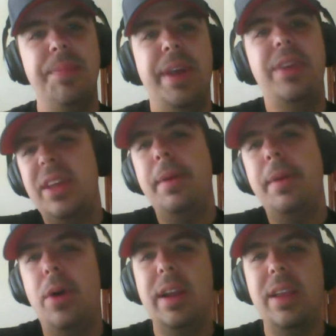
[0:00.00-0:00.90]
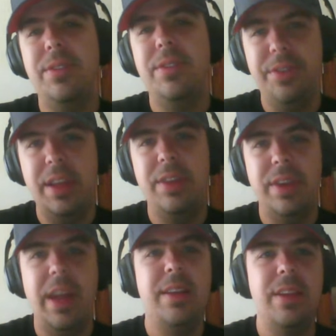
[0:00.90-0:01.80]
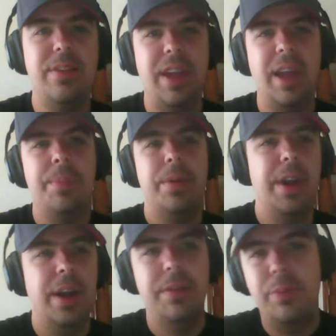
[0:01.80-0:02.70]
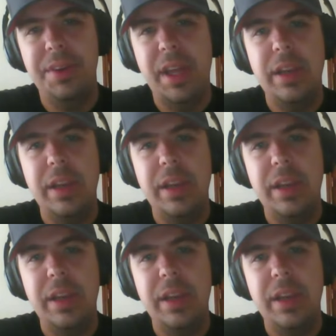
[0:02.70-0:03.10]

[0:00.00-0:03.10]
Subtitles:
Like Sammy Watkins is the exact example of, well, not